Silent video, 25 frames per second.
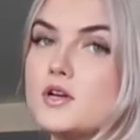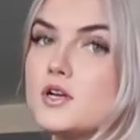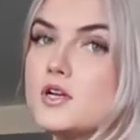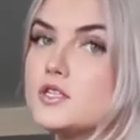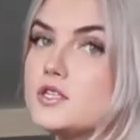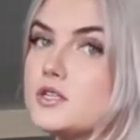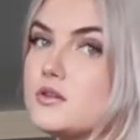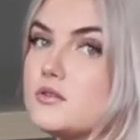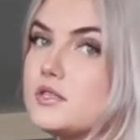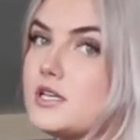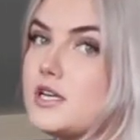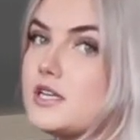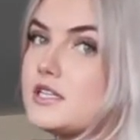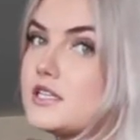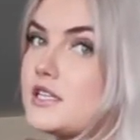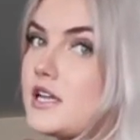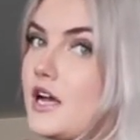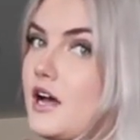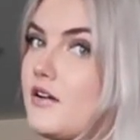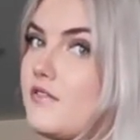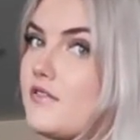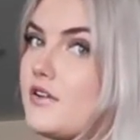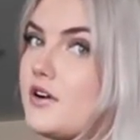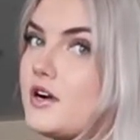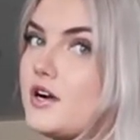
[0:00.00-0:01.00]
So it does
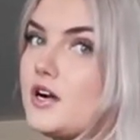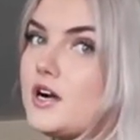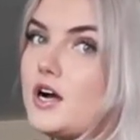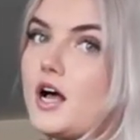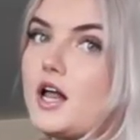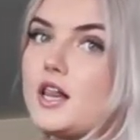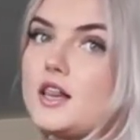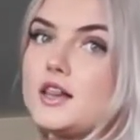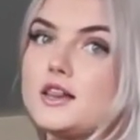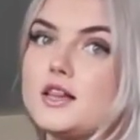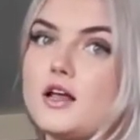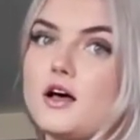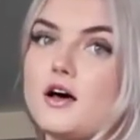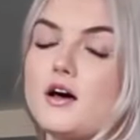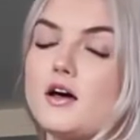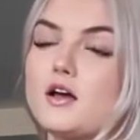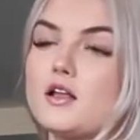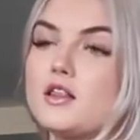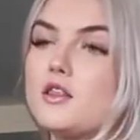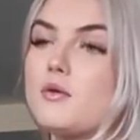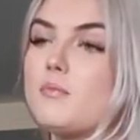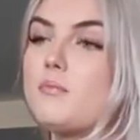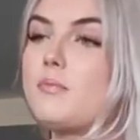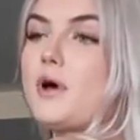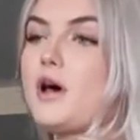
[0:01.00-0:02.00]
cover a lot
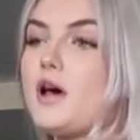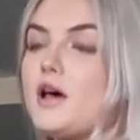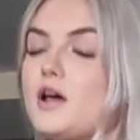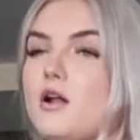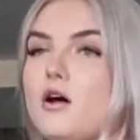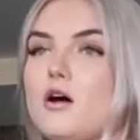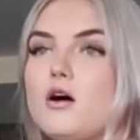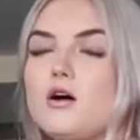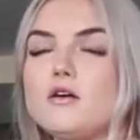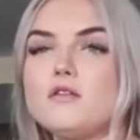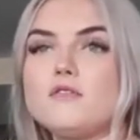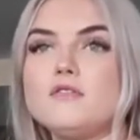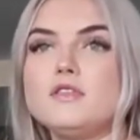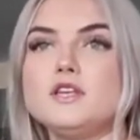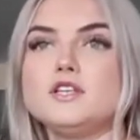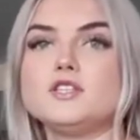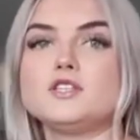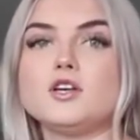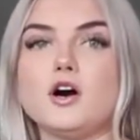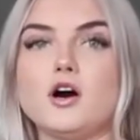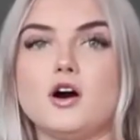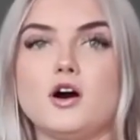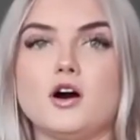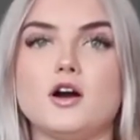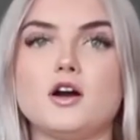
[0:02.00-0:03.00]
of the butt. All of these
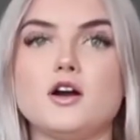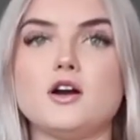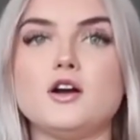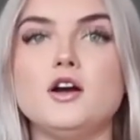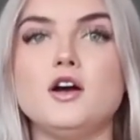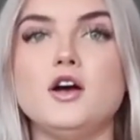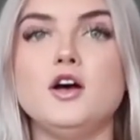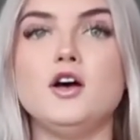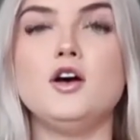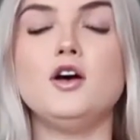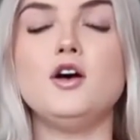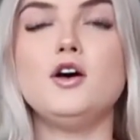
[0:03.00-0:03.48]
are